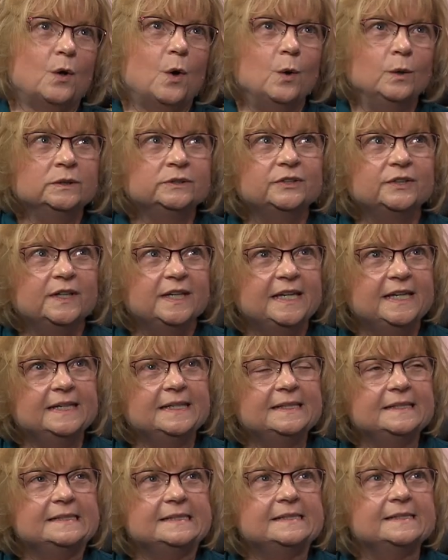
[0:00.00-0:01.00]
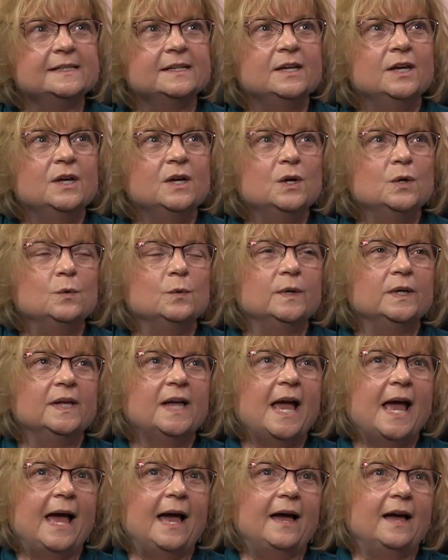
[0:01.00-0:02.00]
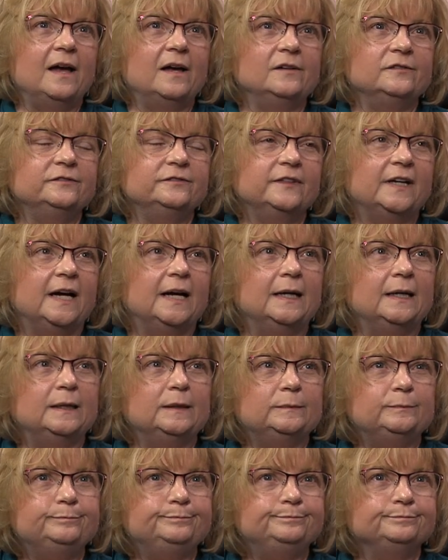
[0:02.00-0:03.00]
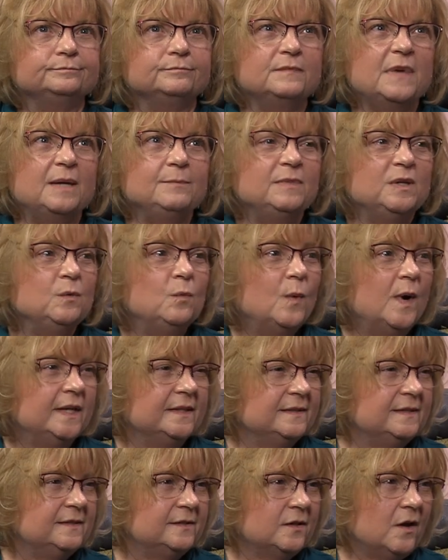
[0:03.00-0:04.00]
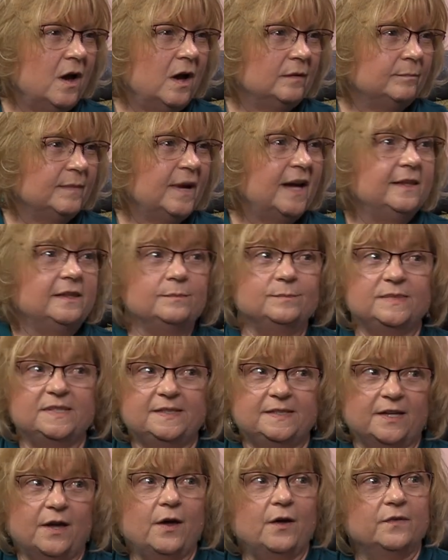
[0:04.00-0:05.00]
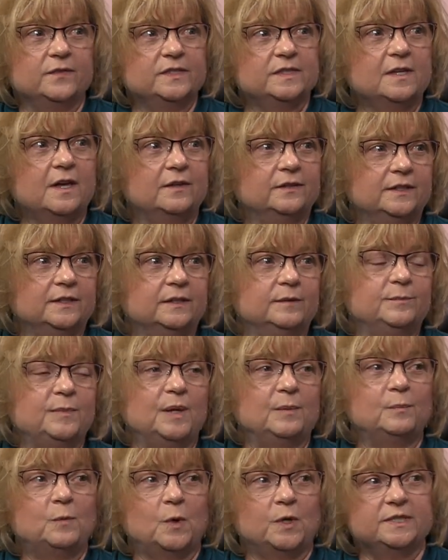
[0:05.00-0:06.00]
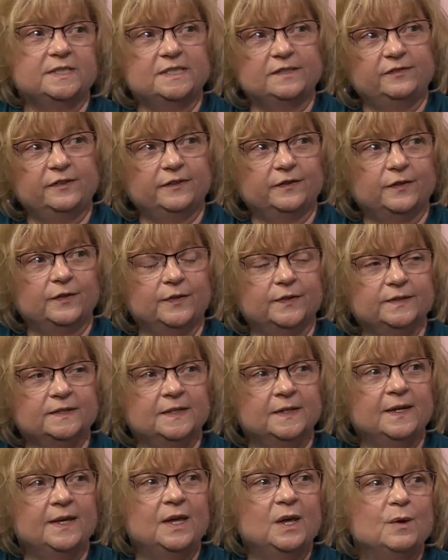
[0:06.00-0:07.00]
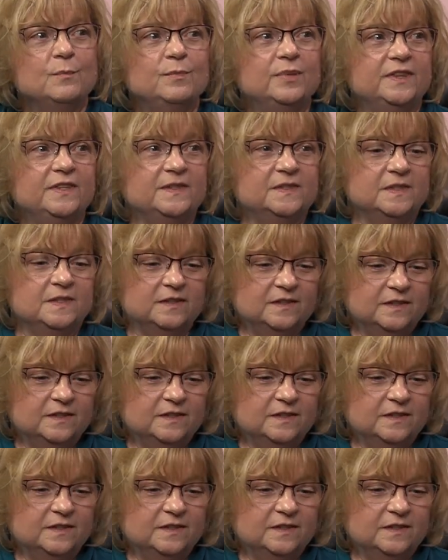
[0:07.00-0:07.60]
older kids will have maybe one song by themselves, a little bit more difficult, but